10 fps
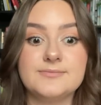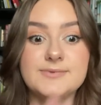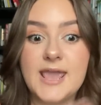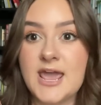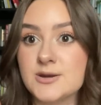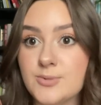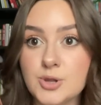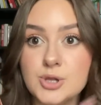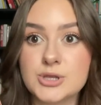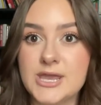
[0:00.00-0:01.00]

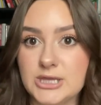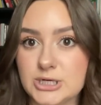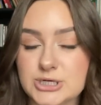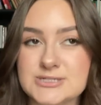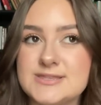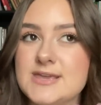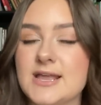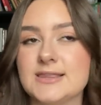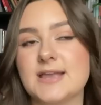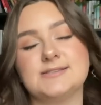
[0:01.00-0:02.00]
cannibal killers,
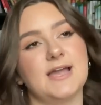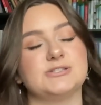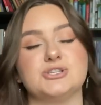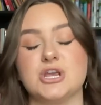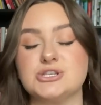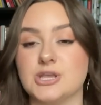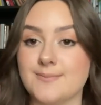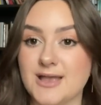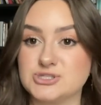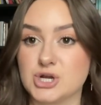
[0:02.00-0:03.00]
think like Texas Chainsaw
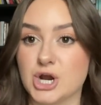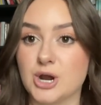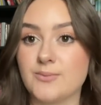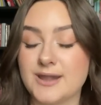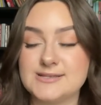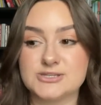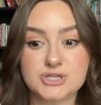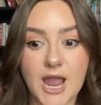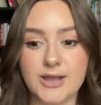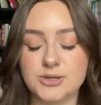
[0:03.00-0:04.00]
Massacre, when he's a
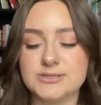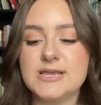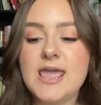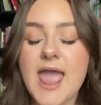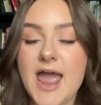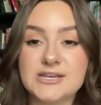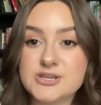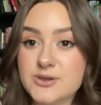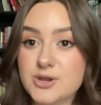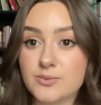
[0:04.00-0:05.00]
child. And
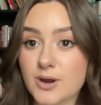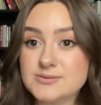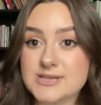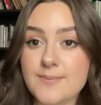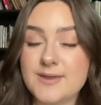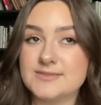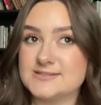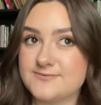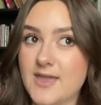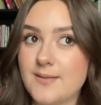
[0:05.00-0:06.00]
so he grows up in
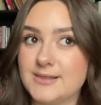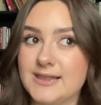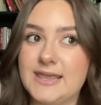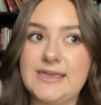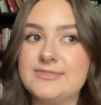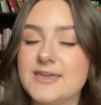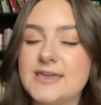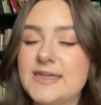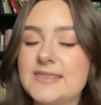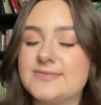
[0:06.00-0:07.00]
this family
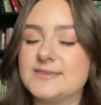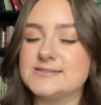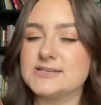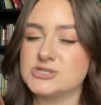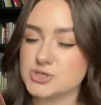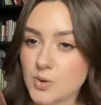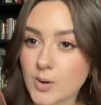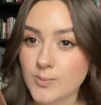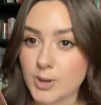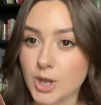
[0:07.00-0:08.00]
thinking that this is
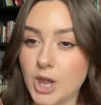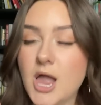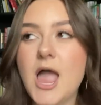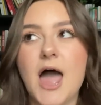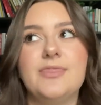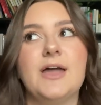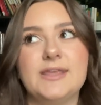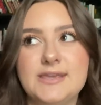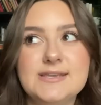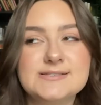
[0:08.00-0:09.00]
normal and that
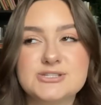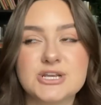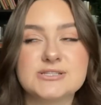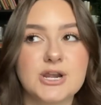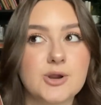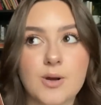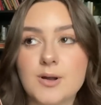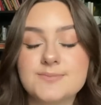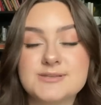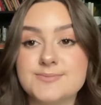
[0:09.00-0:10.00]
he's just gonna grow
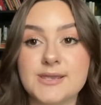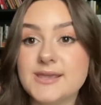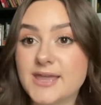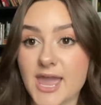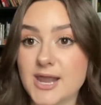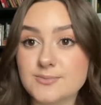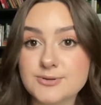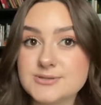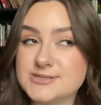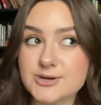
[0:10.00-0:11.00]
up to be a
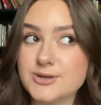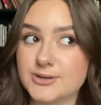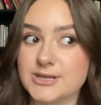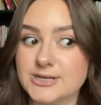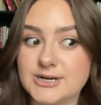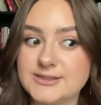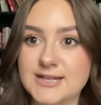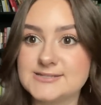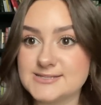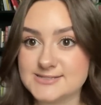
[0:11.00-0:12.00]
cannibal serial killer and
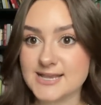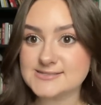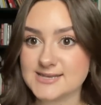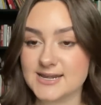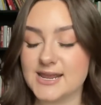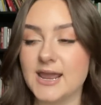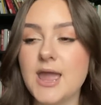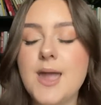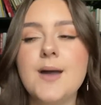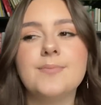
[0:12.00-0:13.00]
that's his destiny.
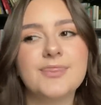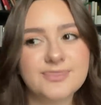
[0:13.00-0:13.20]
But